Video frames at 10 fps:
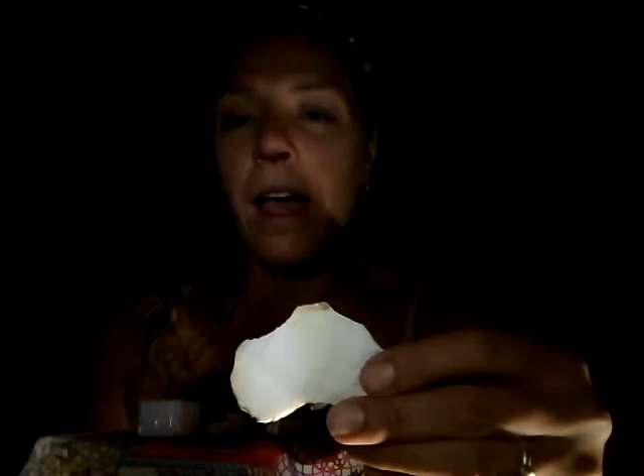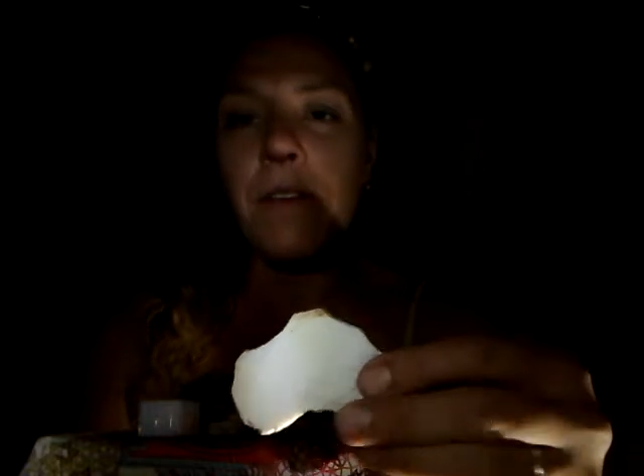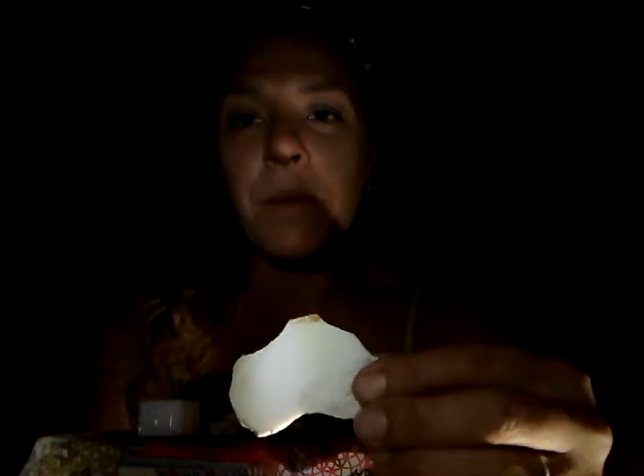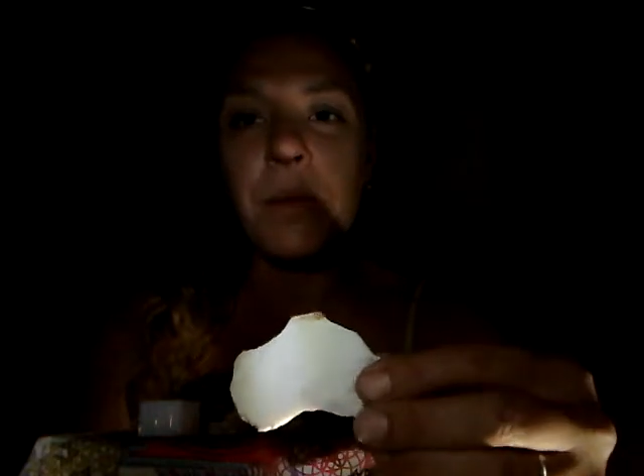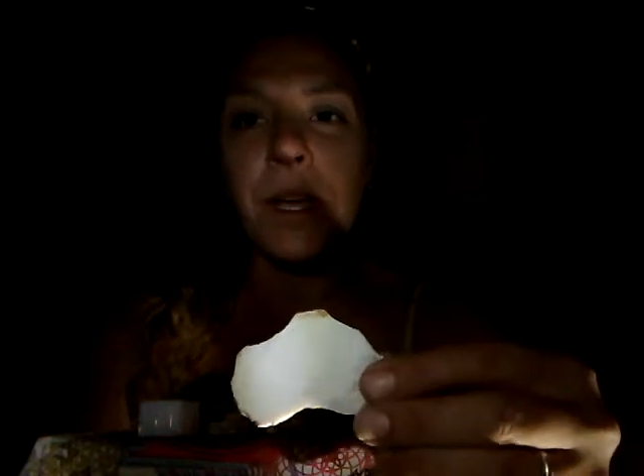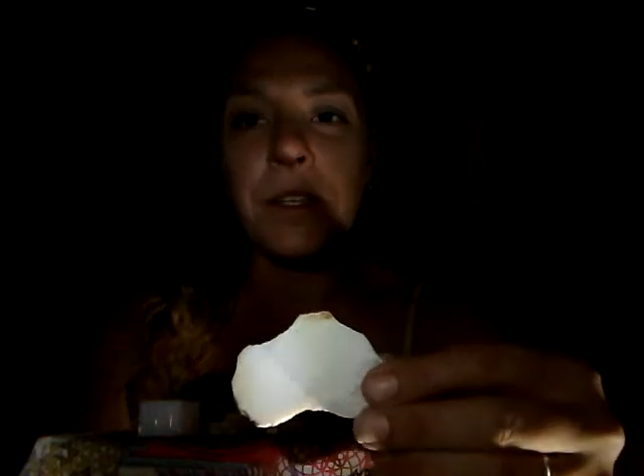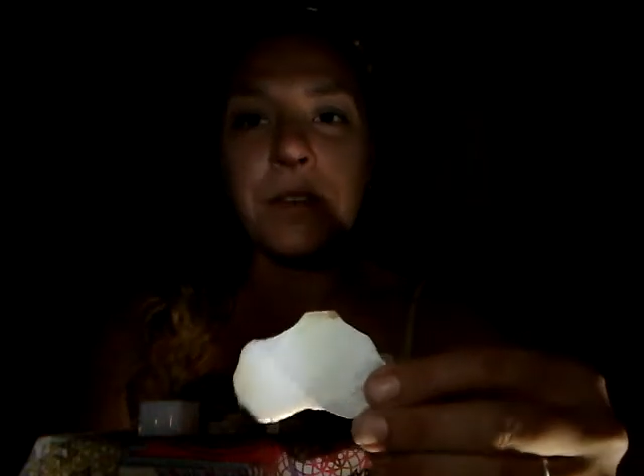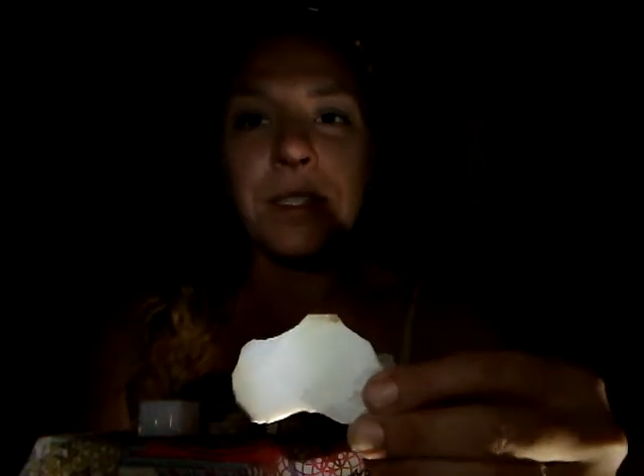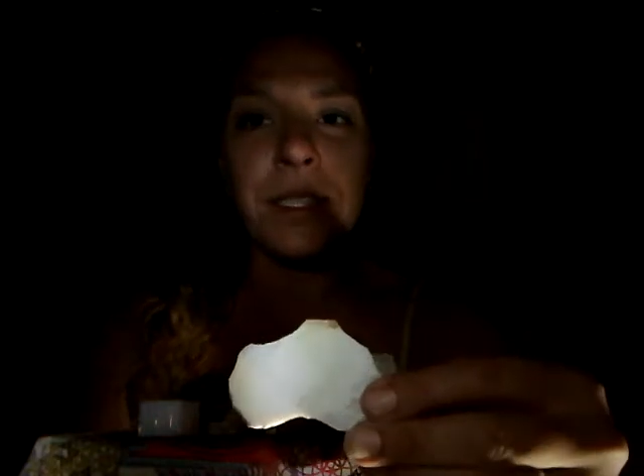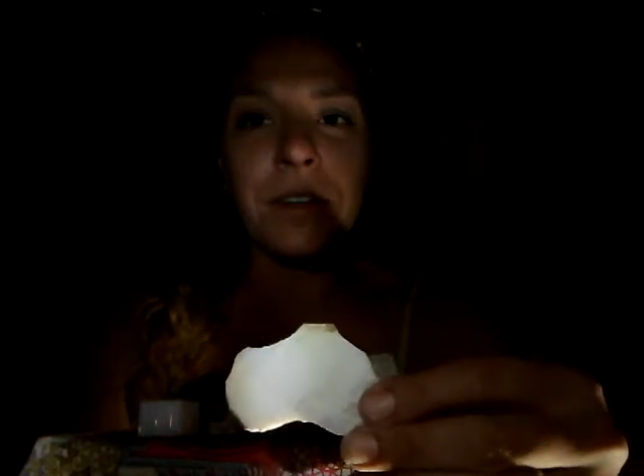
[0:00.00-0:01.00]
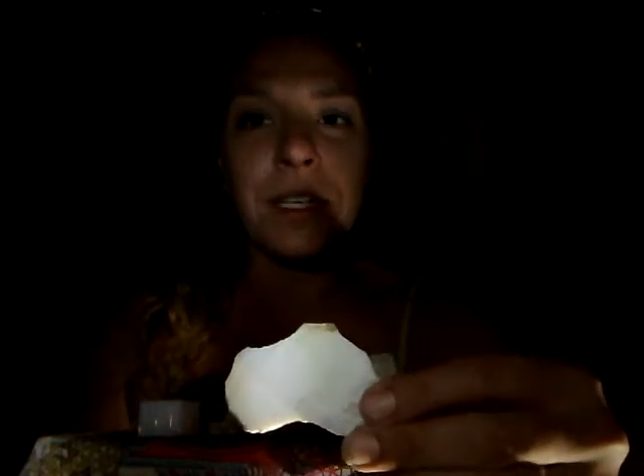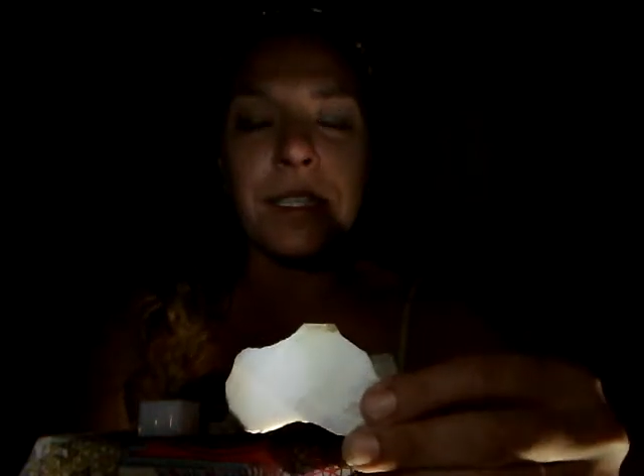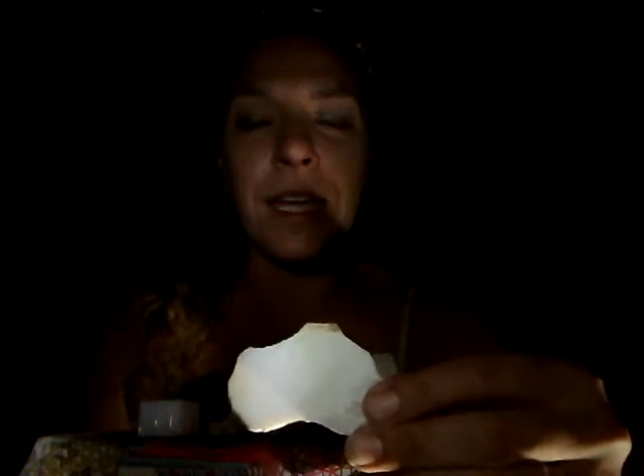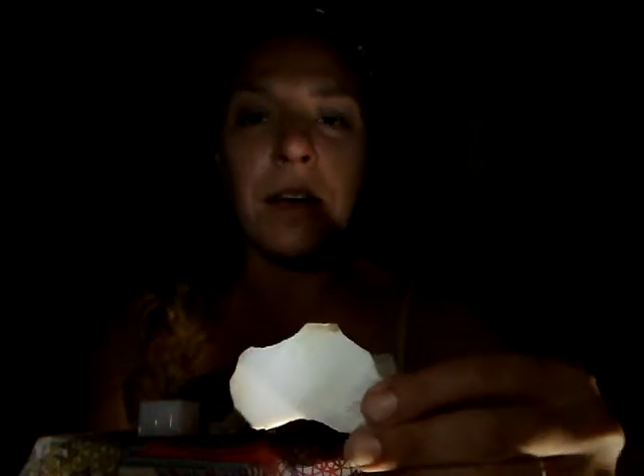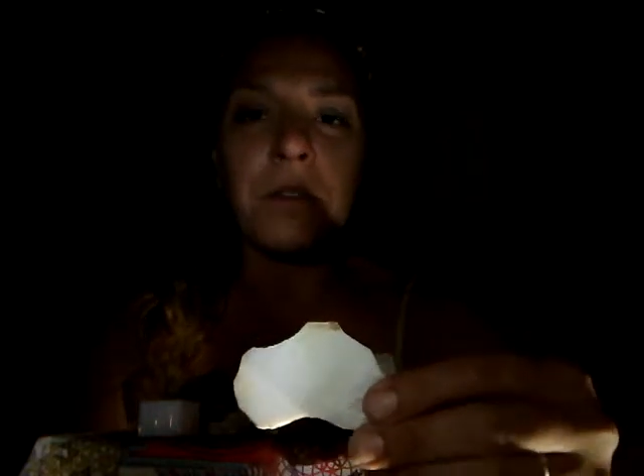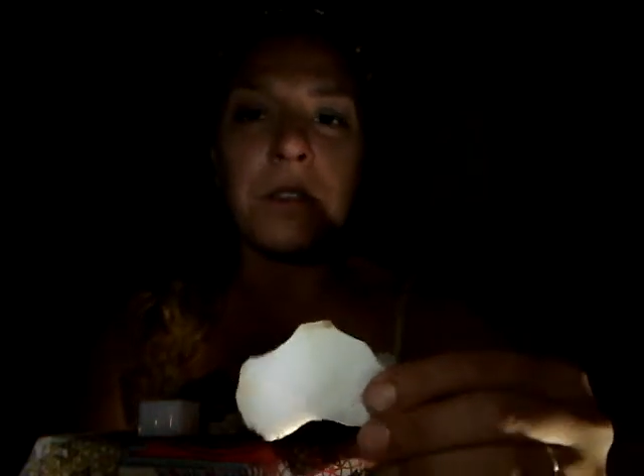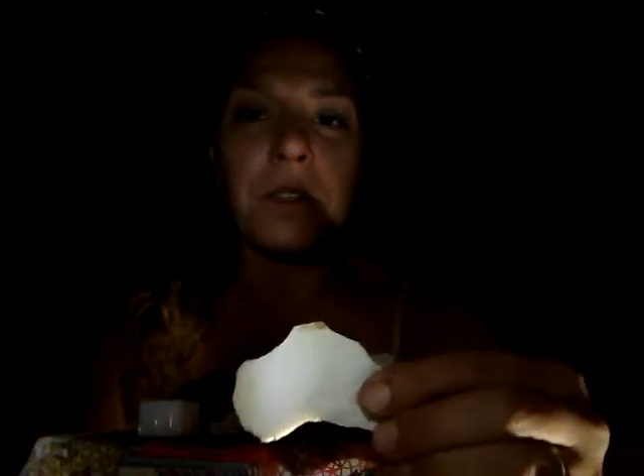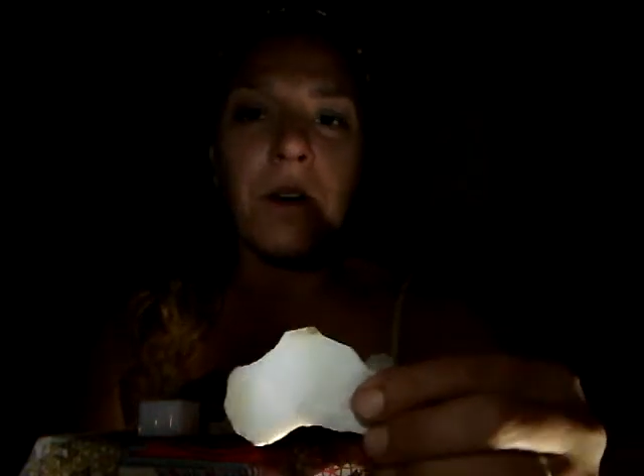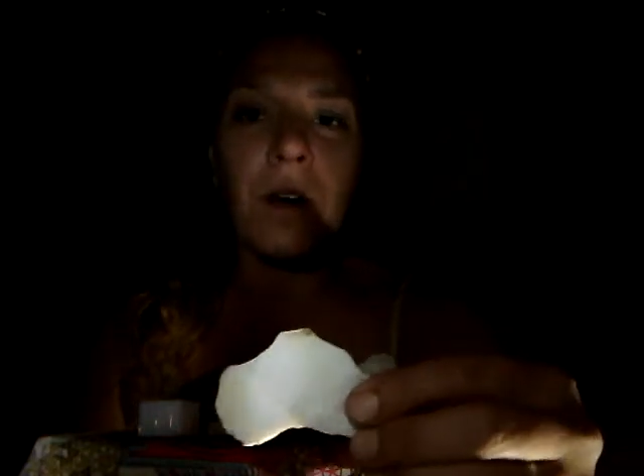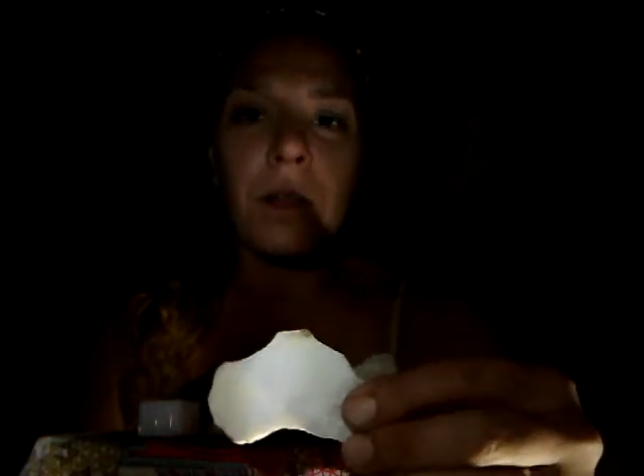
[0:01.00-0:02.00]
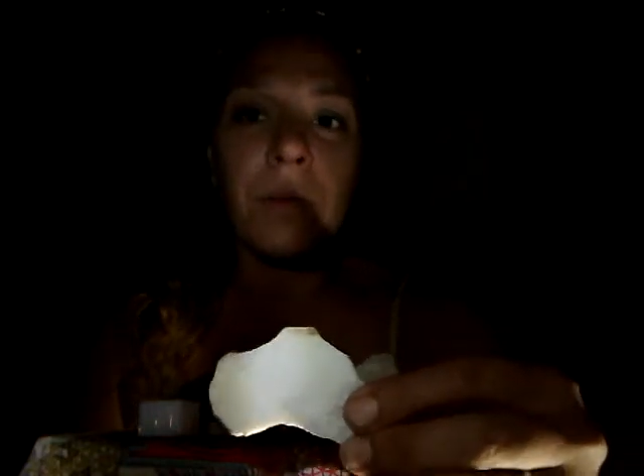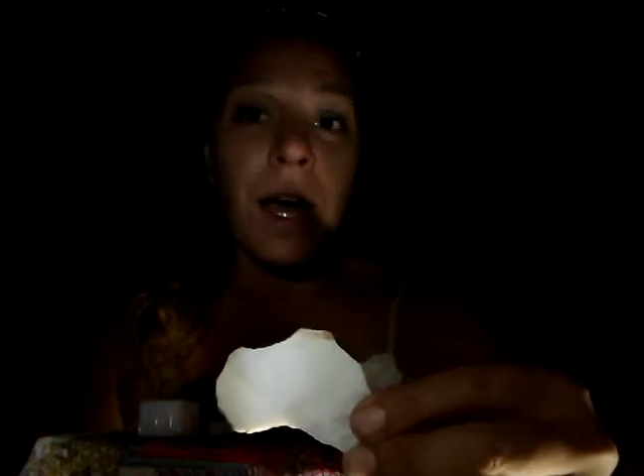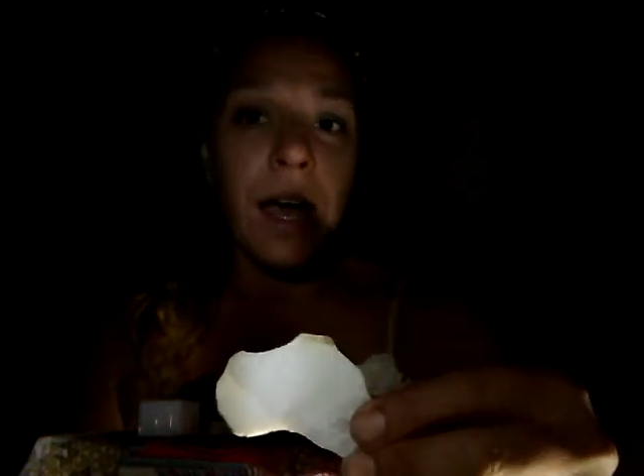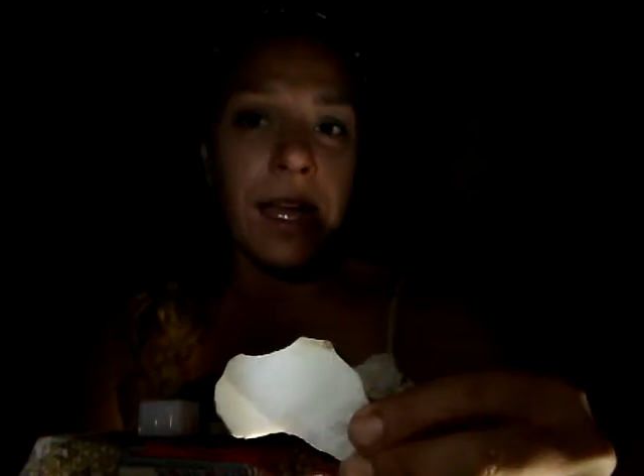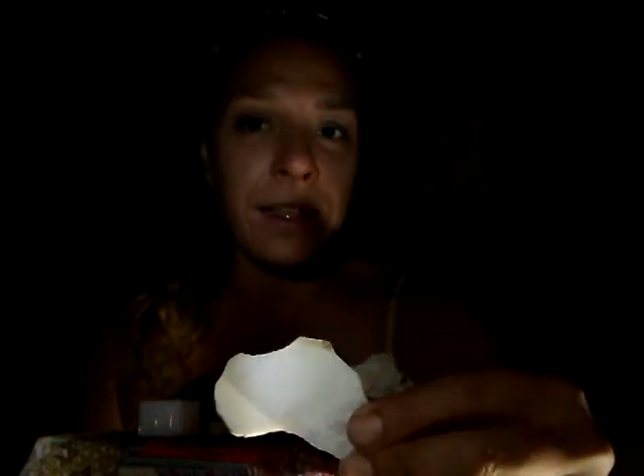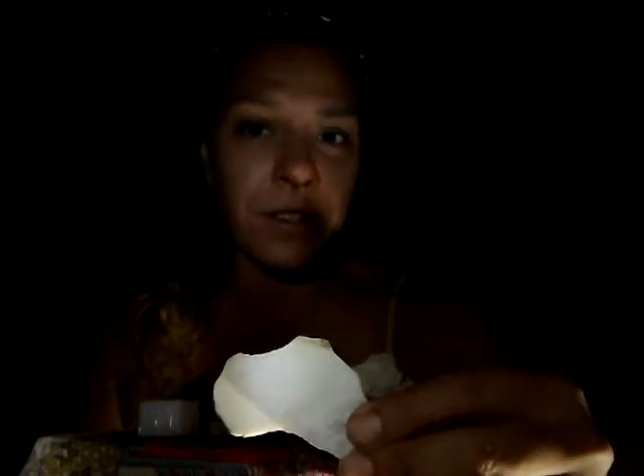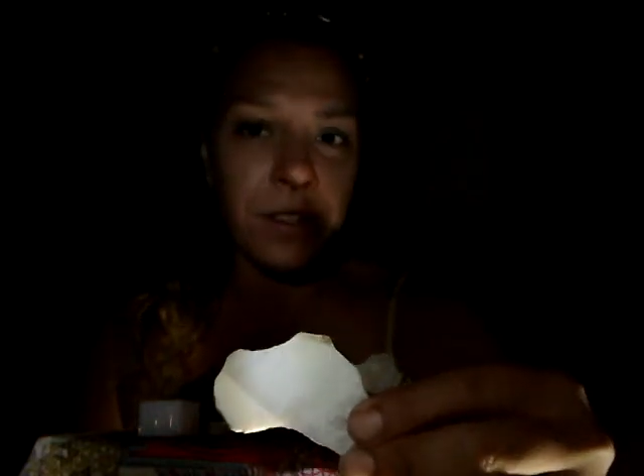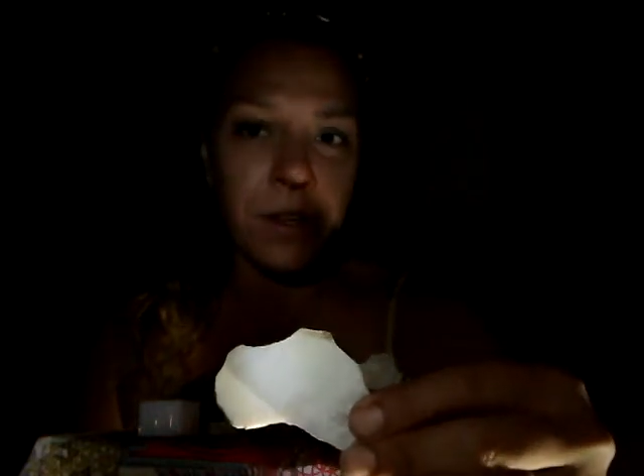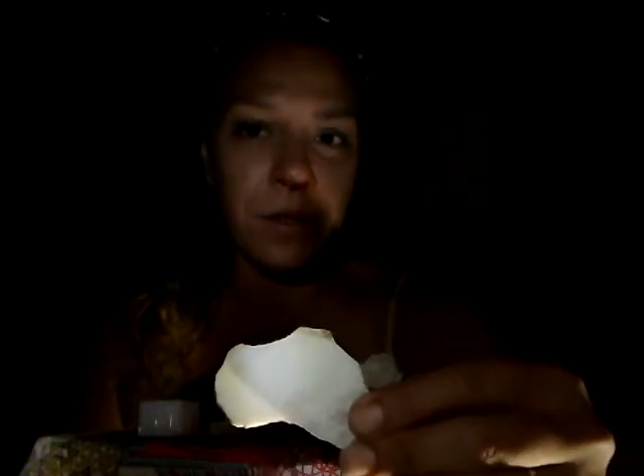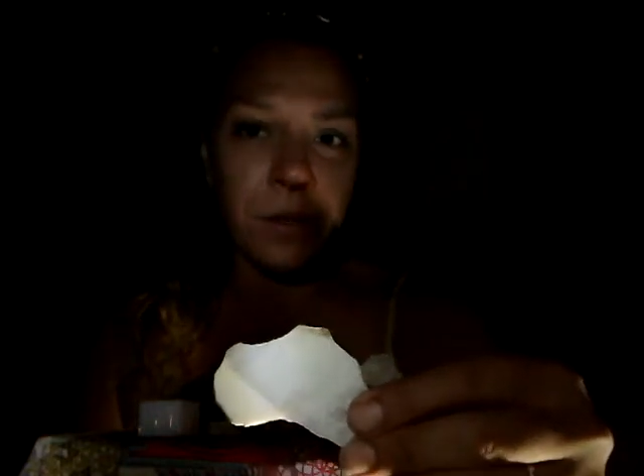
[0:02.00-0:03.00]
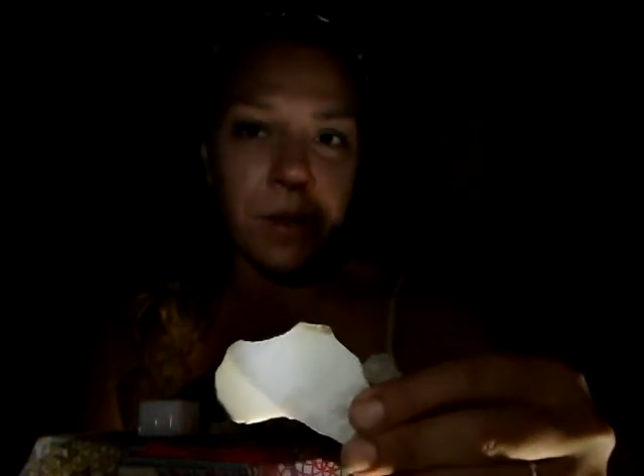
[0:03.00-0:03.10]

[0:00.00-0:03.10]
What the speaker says: I have a brand new series out called Behind the Stones,